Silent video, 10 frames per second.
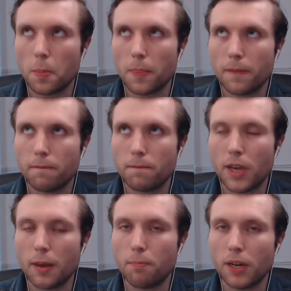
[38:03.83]
the
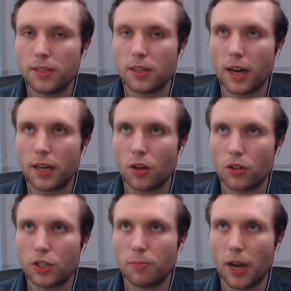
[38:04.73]
implicit
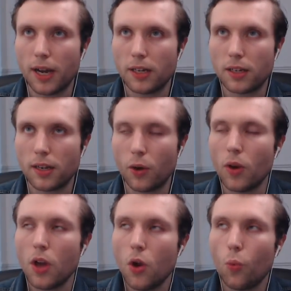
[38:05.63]
ideology behind it. Now,
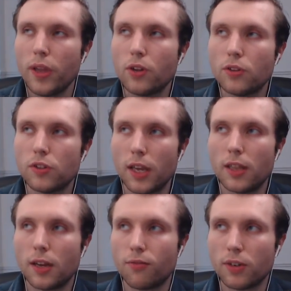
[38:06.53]
we could say
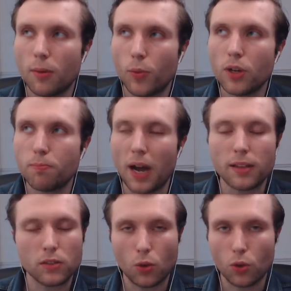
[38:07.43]
that, for example, we could ban
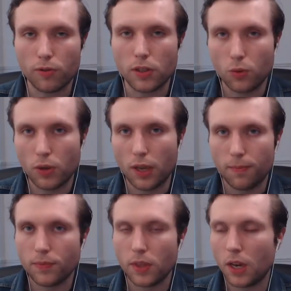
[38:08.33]
slaughter in the UK,
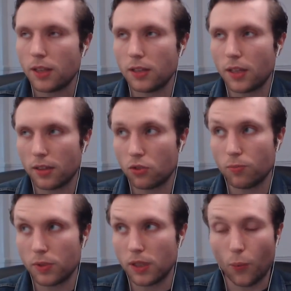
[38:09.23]
and I think that's
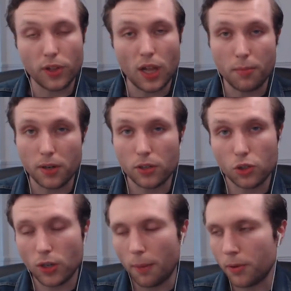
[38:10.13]
something that will happen and
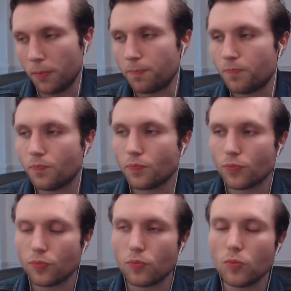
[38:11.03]
should happen
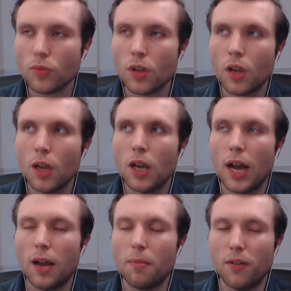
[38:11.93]

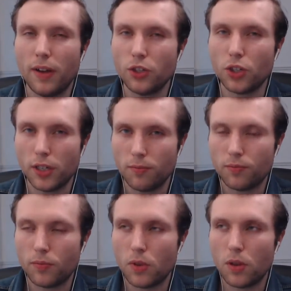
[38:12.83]
eventually.
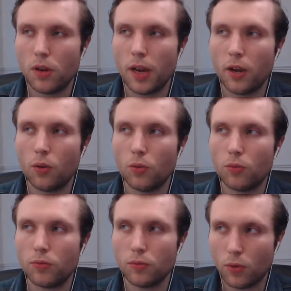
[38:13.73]
Now,
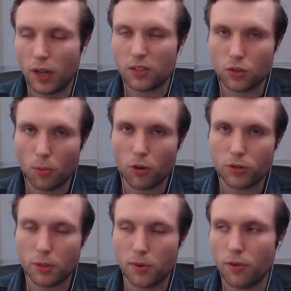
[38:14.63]
as democracy
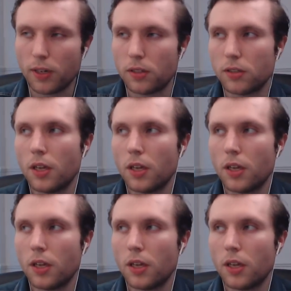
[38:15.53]
progresses,